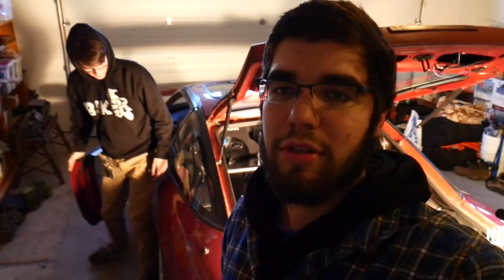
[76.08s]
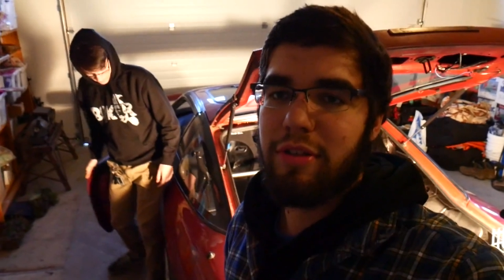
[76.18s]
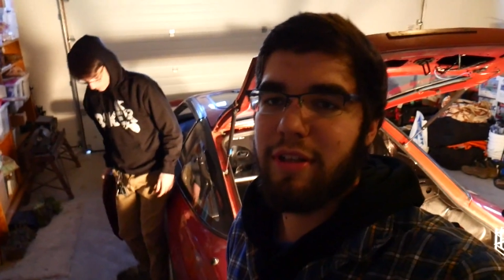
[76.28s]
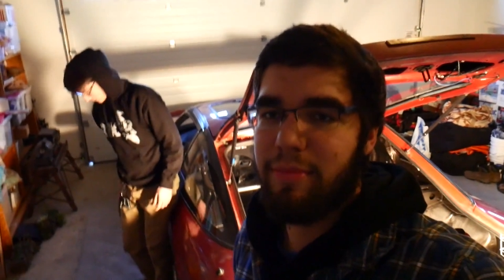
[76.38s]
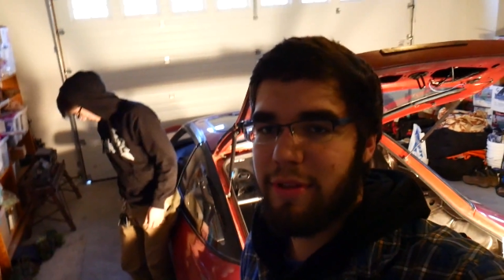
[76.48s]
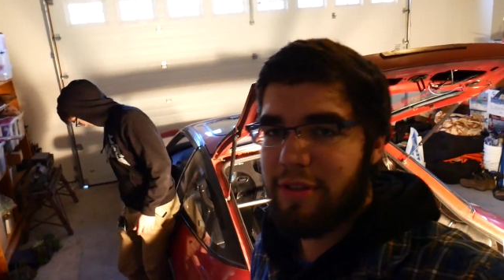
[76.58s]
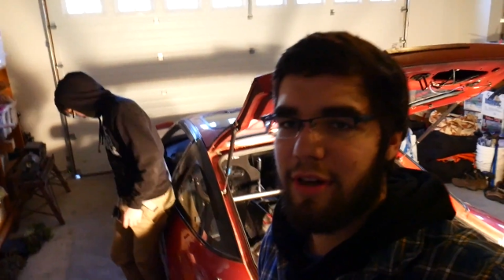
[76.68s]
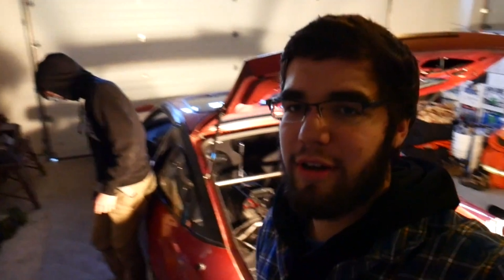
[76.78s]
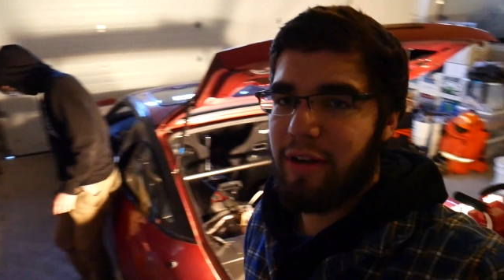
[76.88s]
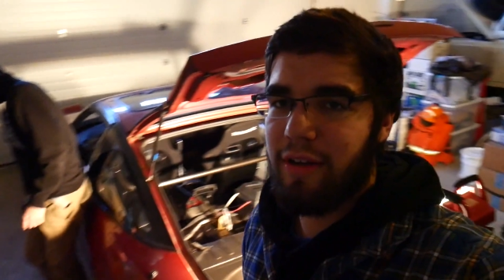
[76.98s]
She hasn't been
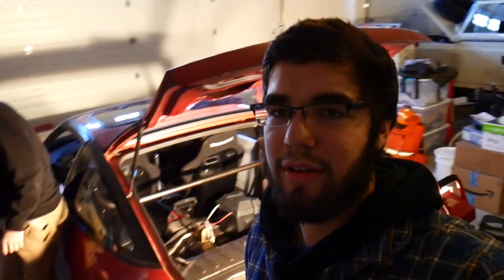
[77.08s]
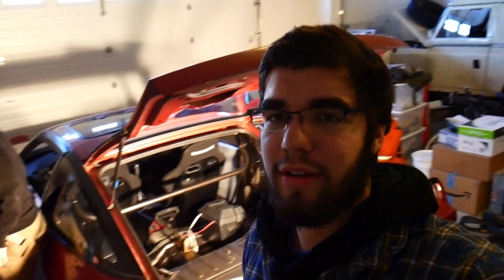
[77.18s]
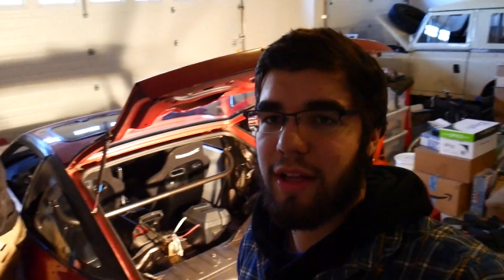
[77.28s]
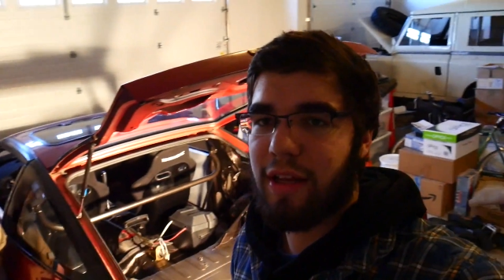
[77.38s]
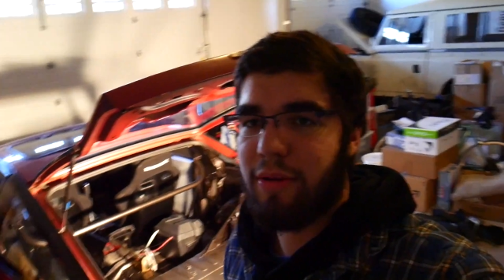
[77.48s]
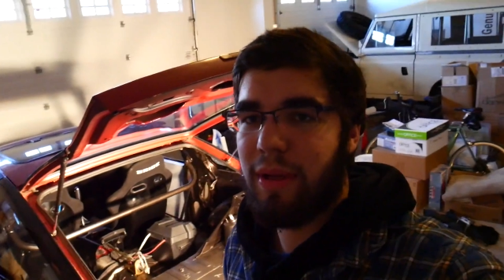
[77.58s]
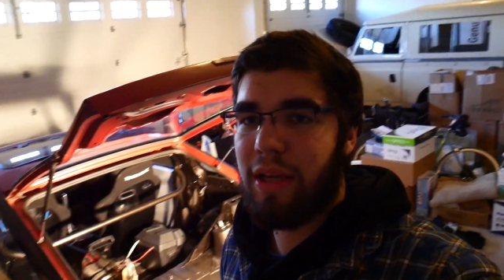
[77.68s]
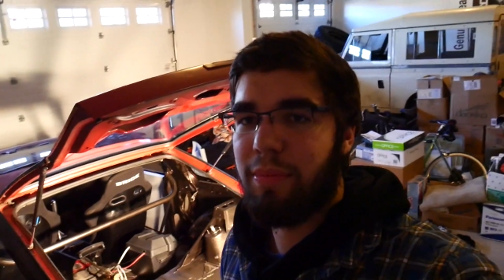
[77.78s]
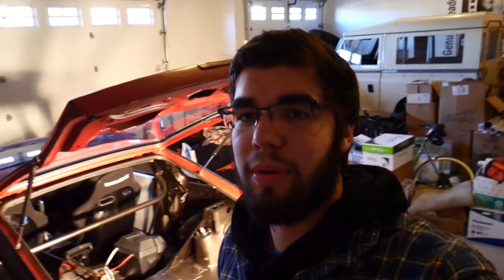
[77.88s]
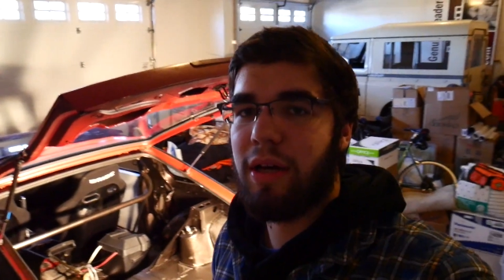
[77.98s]
started in like a
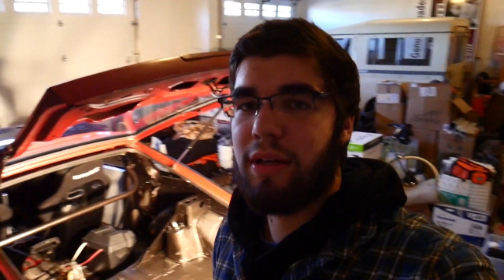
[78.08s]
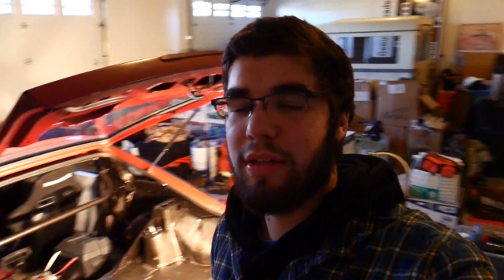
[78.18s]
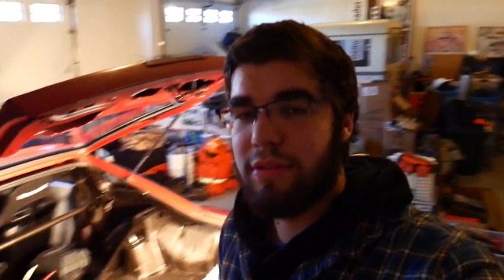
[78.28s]
week, but